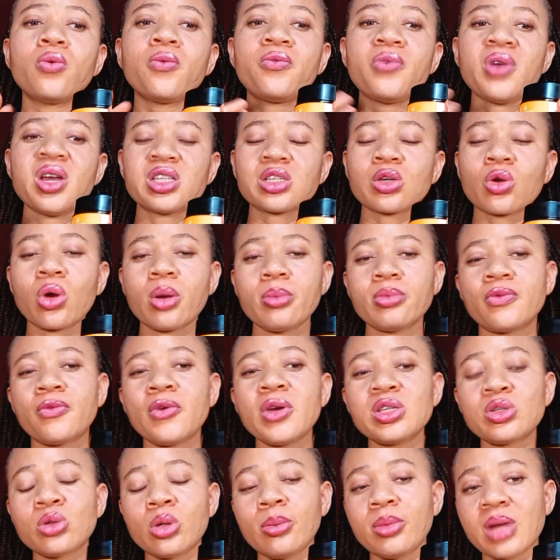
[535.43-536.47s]
face cream
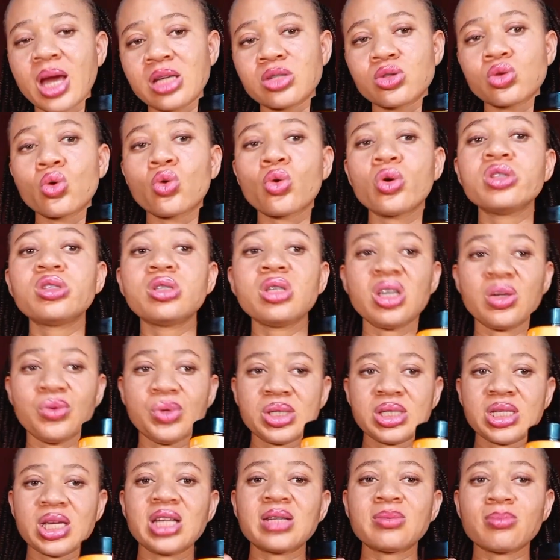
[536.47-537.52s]
that is not going to
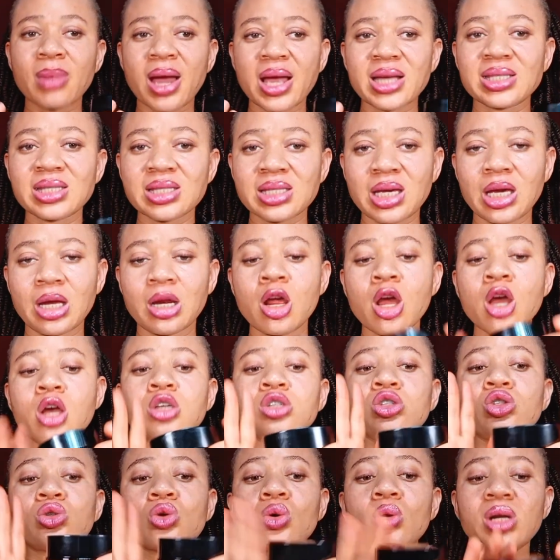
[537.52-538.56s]
irritate my skin.
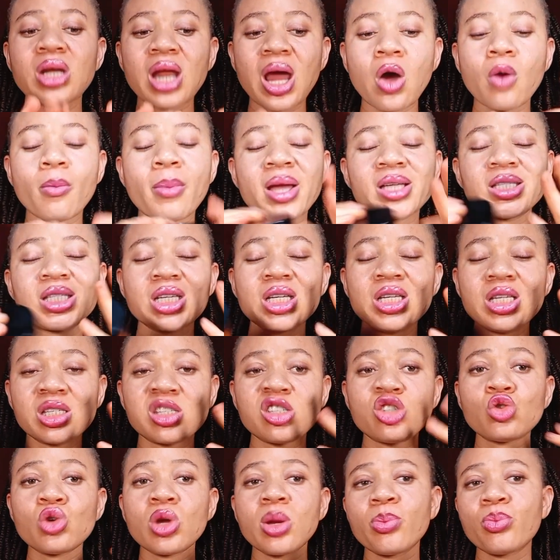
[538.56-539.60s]
So now my skin is
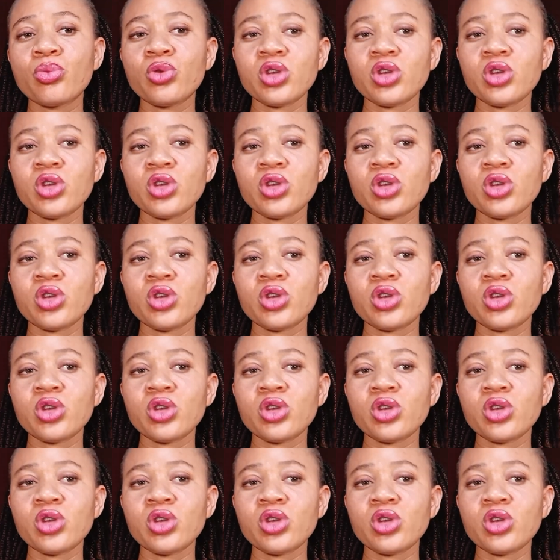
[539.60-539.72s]
doing